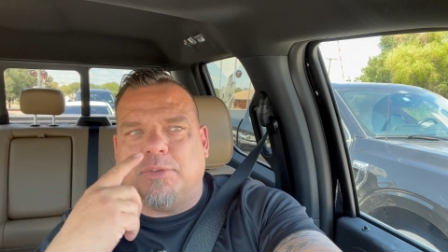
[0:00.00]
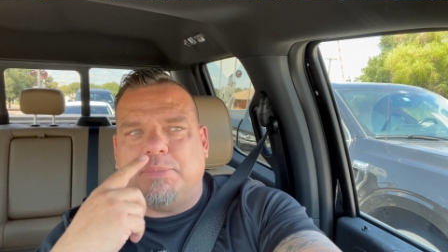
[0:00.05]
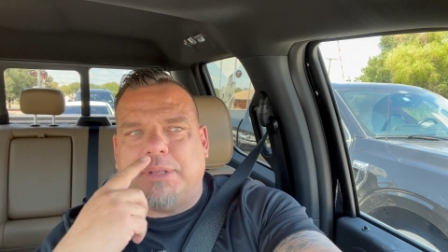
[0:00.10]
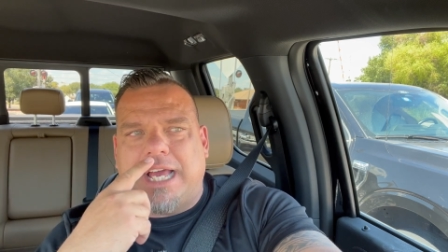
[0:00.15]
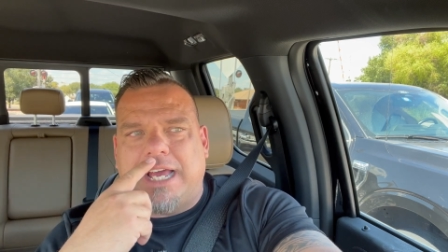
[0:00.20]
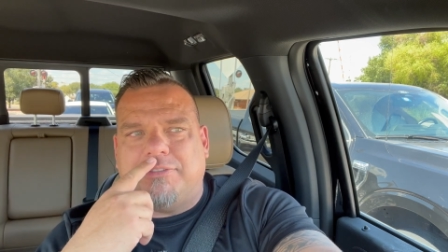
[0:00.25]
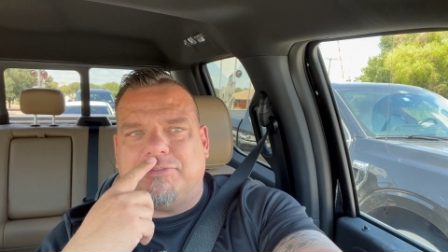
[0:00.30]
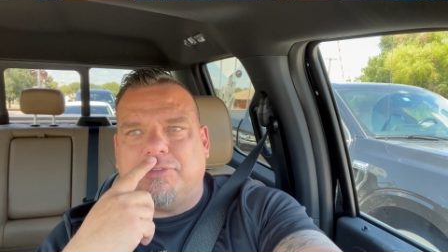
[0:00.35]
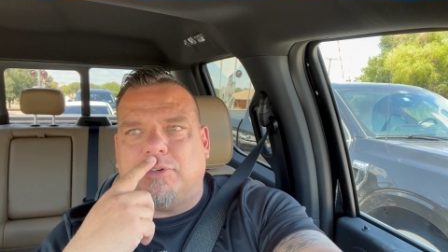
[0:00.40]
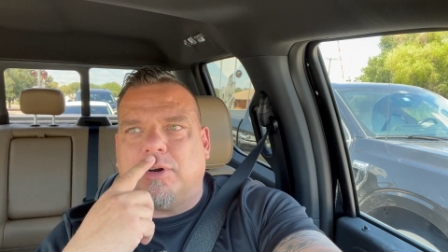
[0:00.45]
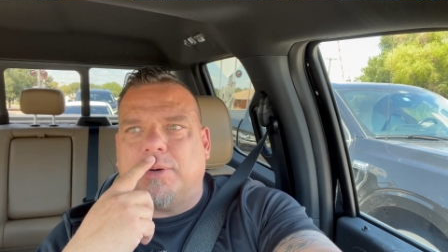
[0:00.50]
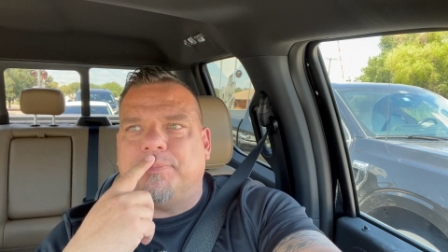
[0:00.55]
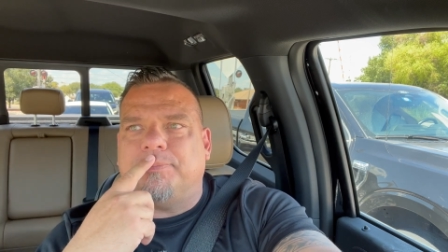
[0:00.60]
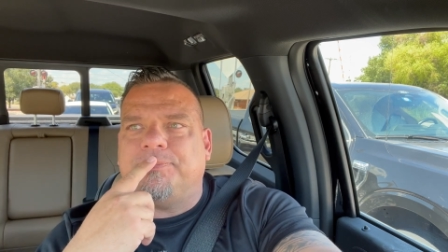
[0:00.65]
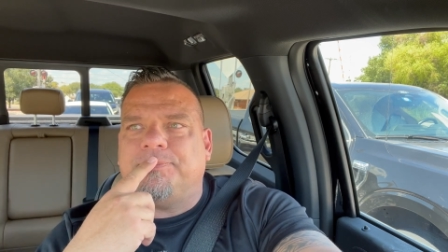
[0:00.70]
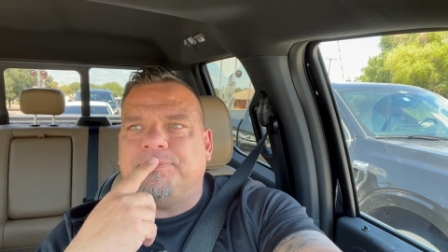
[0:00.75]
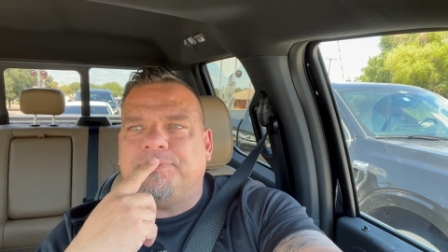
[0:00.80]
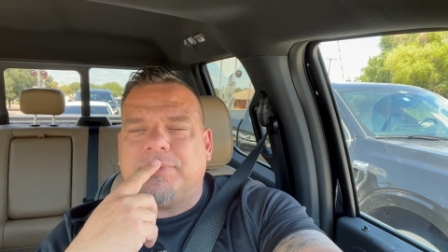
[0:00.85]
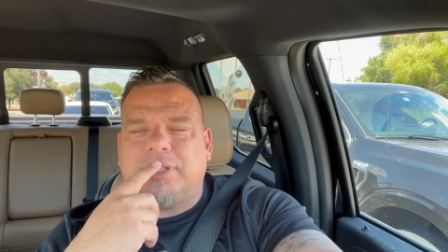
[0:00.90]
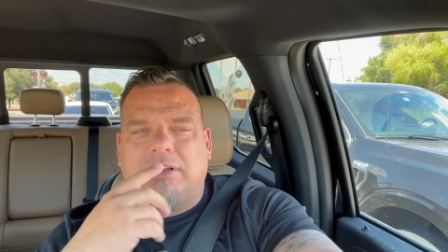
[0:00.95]
platform,
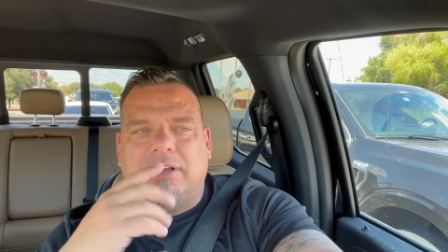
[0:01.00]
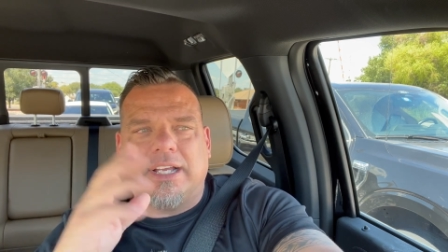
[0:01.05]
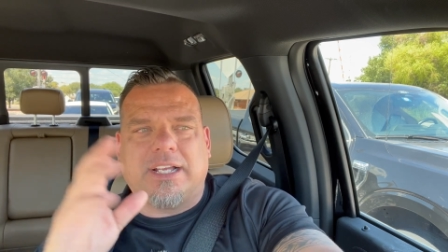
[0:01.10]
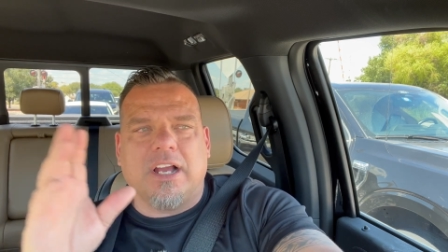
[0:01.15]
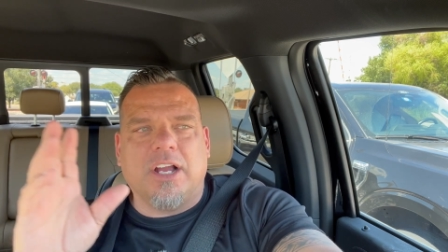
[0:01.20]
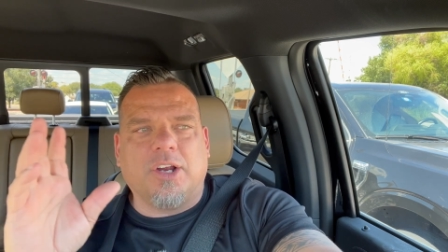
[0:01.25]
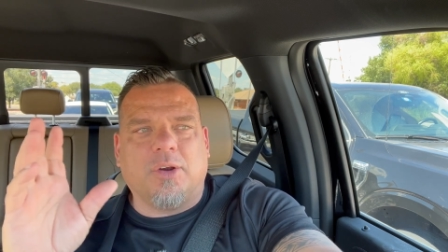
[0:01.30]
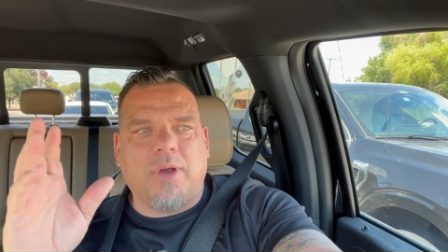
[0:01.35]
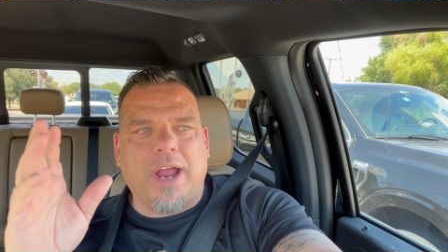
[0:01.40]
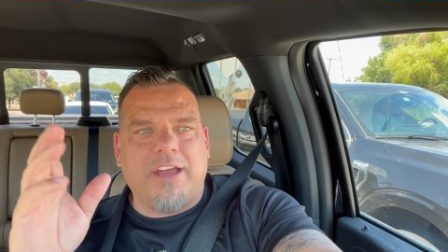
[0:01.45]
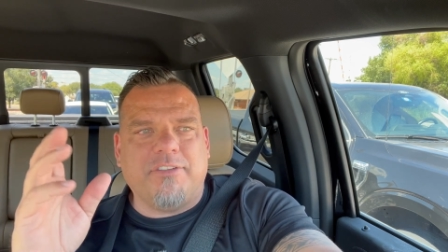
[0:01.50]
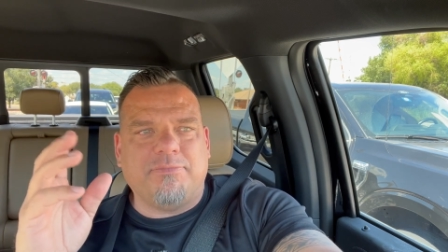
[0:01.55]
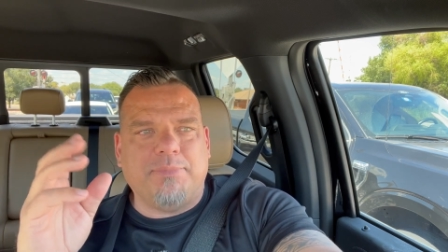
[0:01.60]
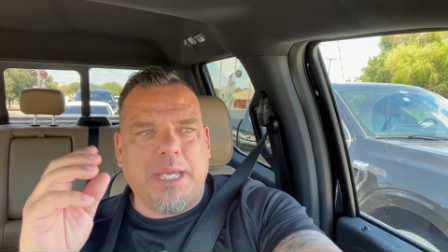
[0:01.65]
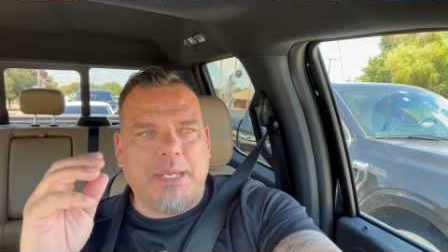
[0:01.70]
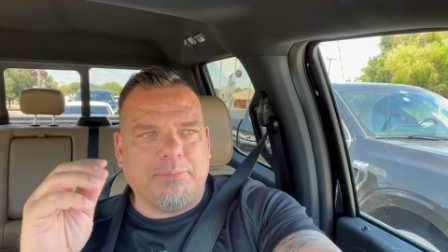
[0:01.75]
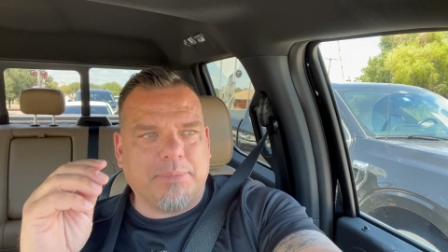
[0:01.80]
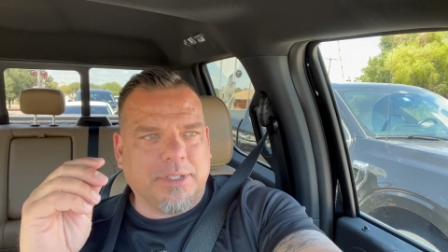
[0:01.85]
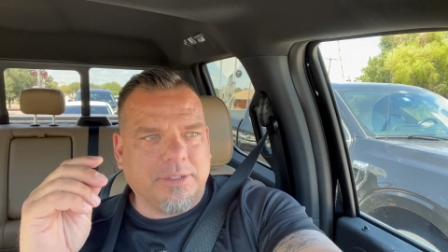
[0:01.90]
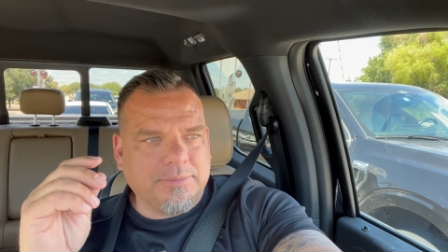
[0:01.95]
like on graph
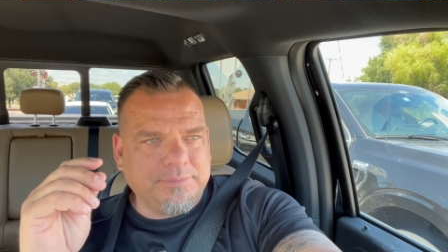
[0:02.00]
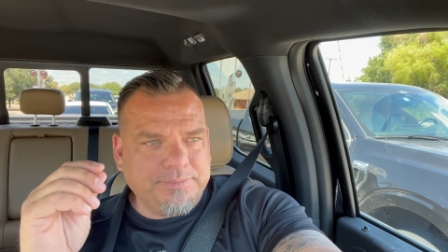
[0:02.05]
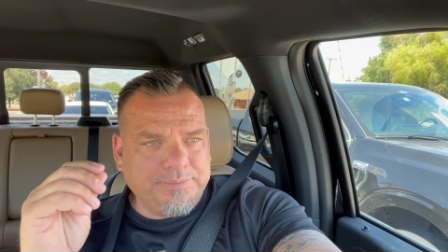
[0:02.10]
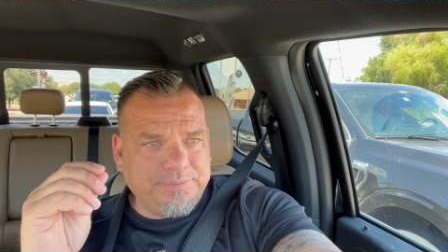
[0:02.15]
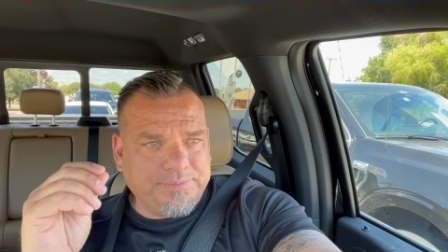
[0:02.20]
paper,